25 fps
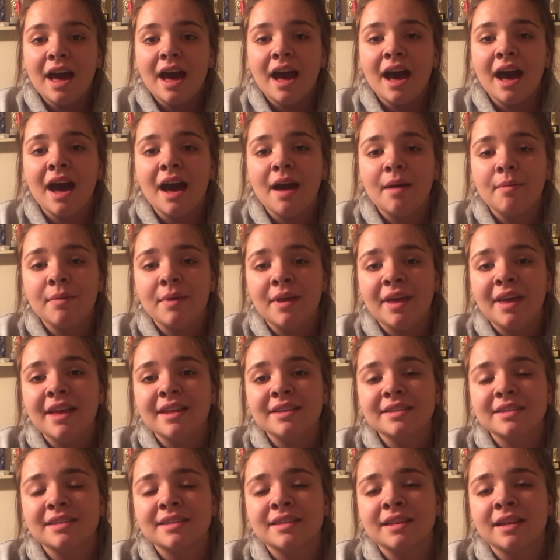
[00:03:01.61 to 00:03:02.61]
I've
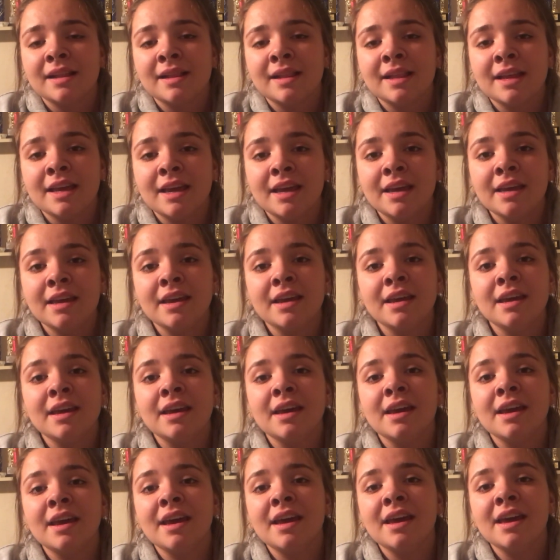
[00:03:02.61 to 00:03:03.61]
been
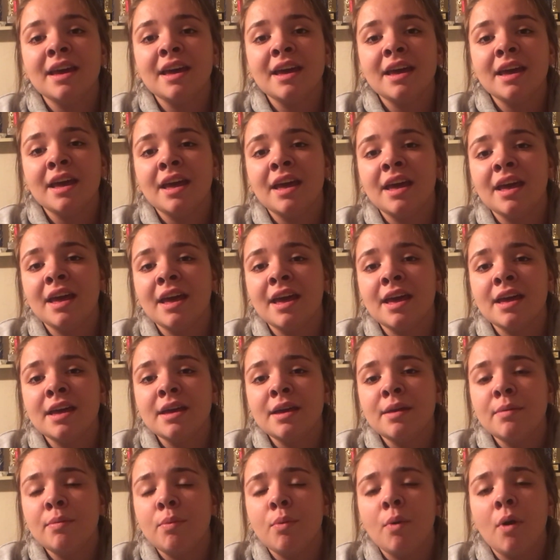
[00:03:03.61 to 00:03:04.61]

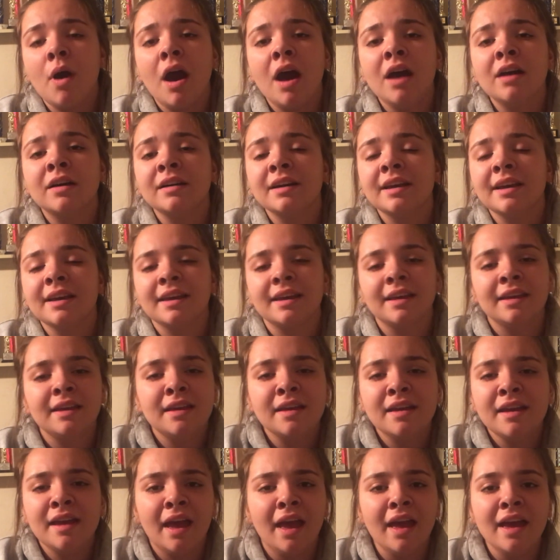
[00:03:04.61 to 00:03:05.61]

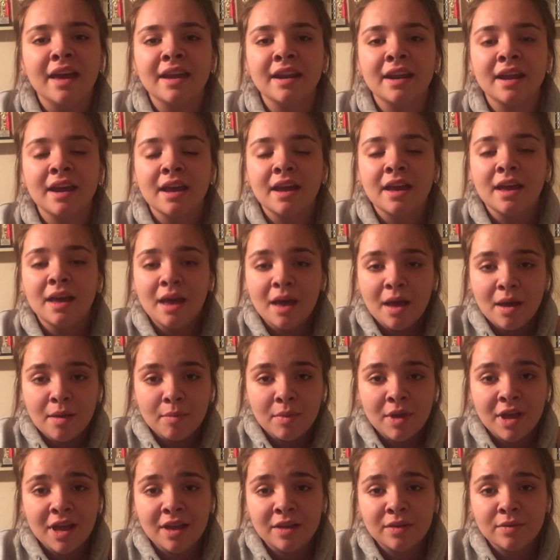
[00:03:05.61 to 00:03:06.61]
sleepwalking,
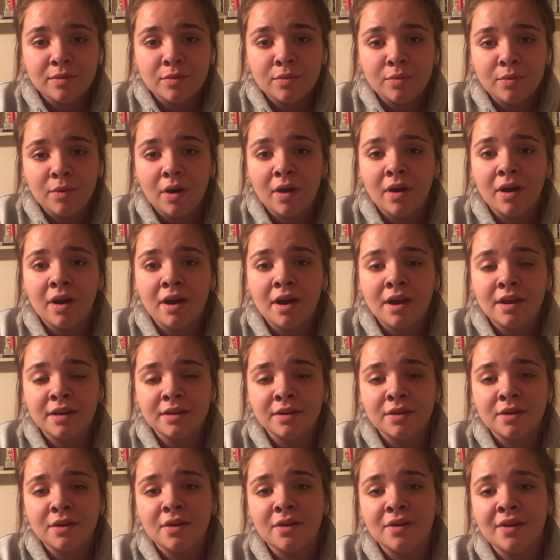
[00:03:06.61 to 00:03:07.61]
been
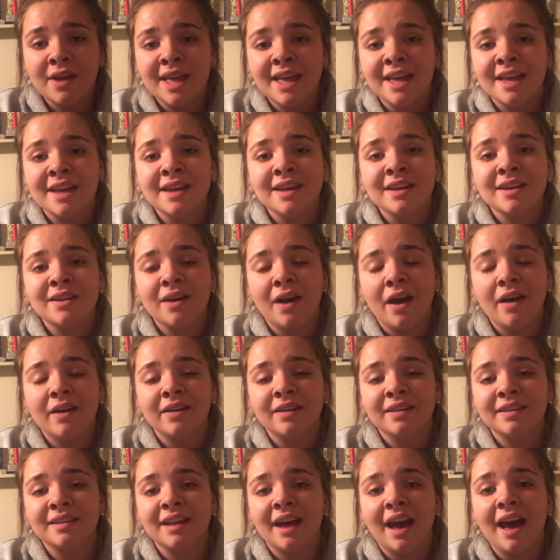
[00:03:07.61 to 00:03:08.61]
wandering
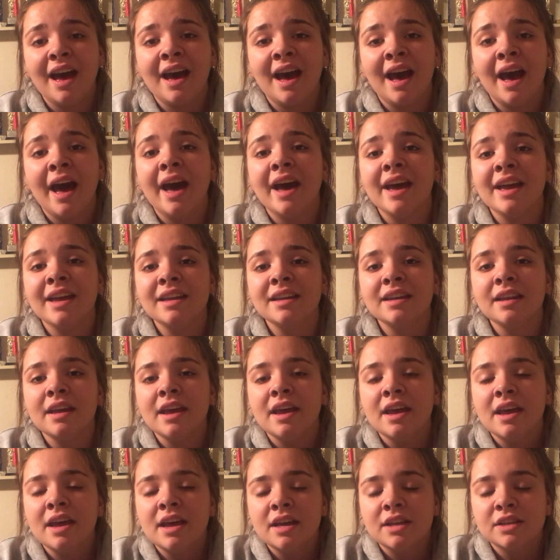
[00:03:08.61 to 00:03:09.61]
all night,
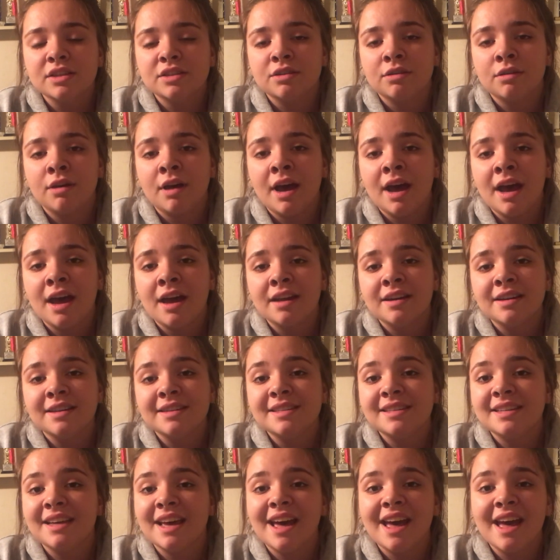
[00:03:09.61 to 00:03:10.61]
trying
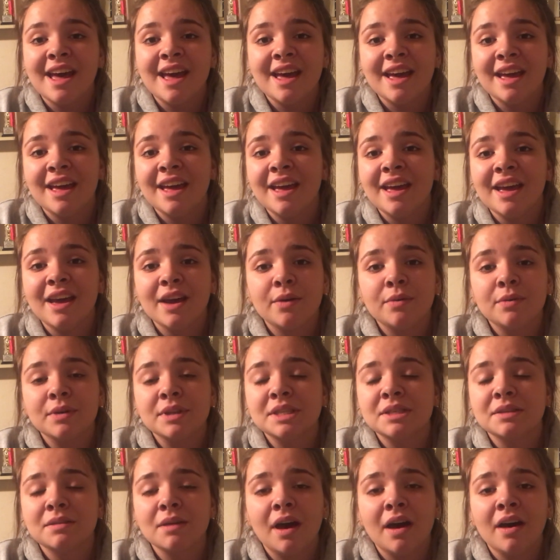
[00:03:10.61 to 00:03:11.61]
to take
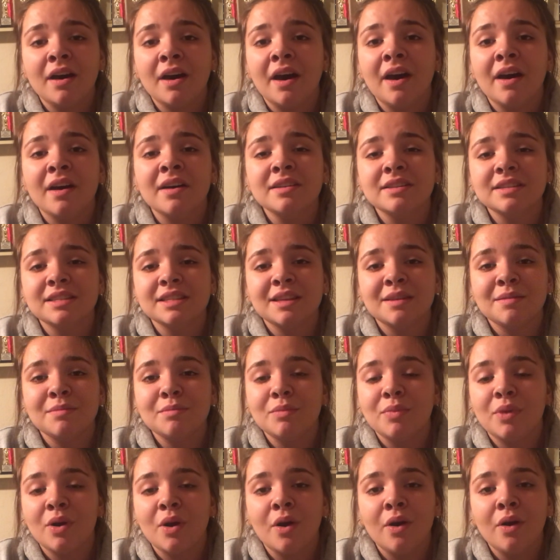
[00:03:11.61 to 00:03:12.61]
what's lost
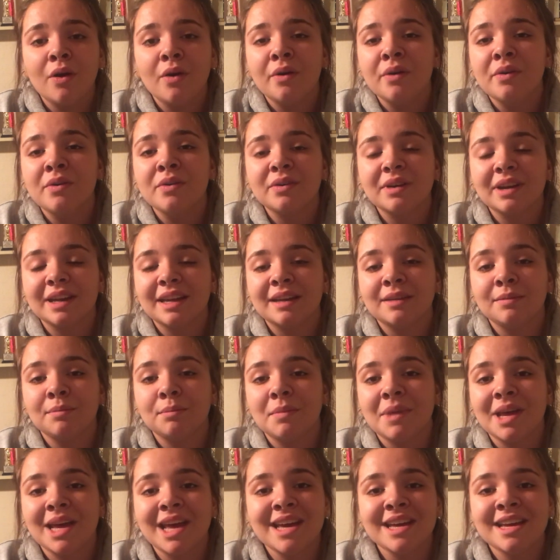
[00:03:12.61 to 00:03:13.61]
and
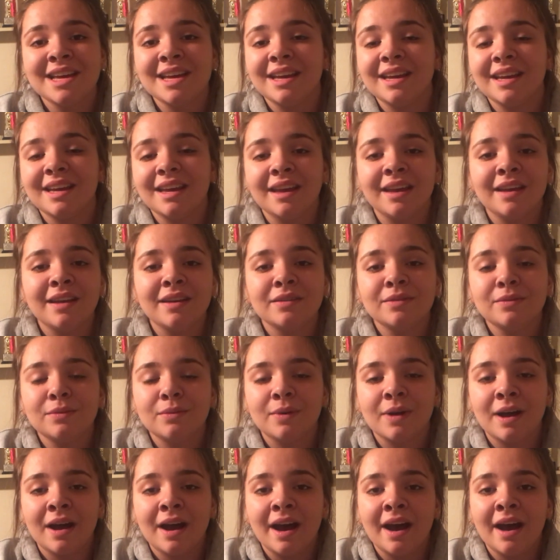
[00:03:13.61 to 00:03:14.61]
broken, make it
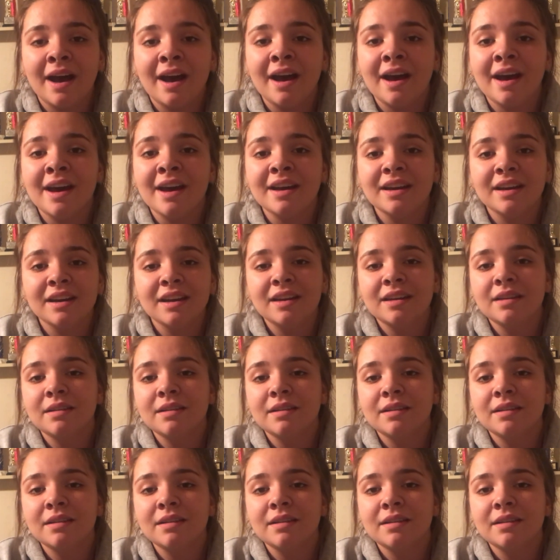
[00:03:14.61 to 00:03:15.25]
right.